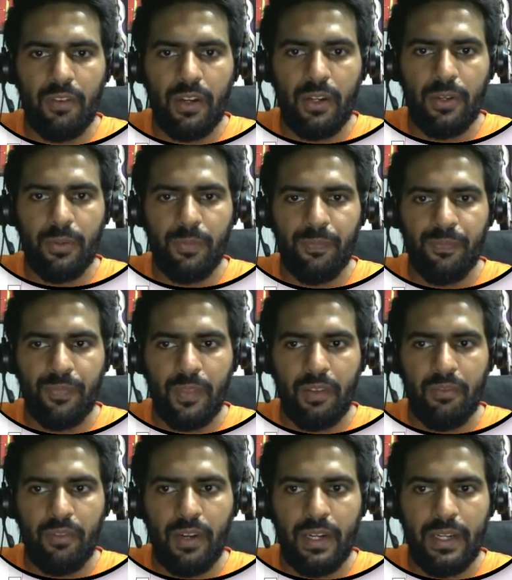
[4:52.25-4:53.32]
will do,
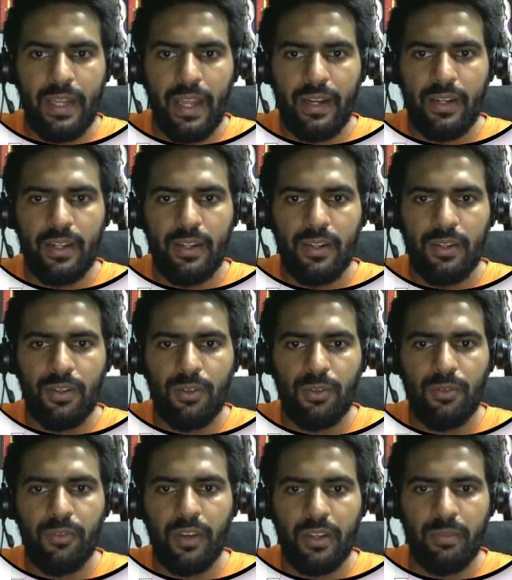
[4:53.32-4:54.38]
we'll take two
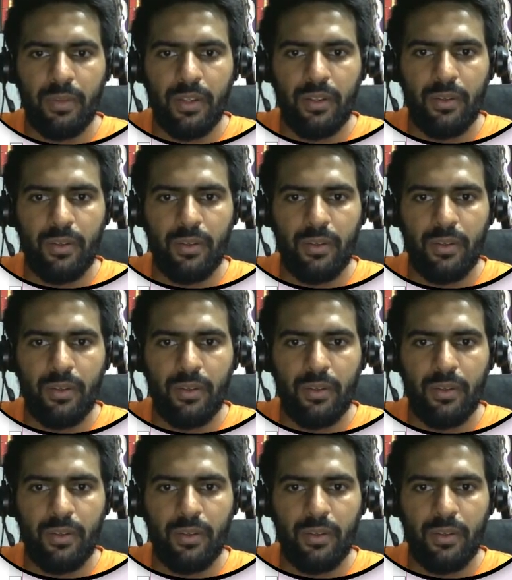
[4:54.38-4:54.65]
variable.